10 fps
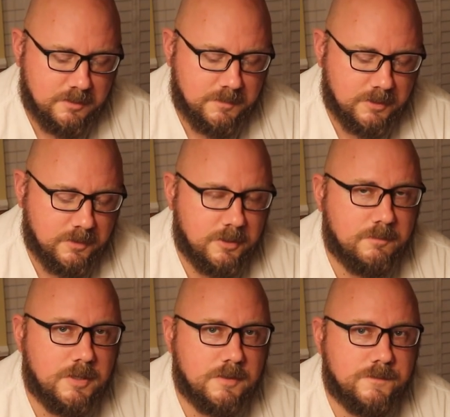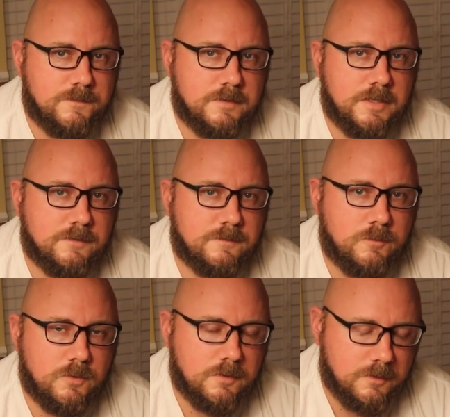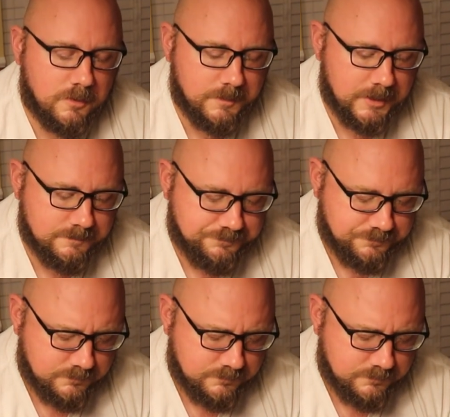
Our layer birds get spoiled a little bit.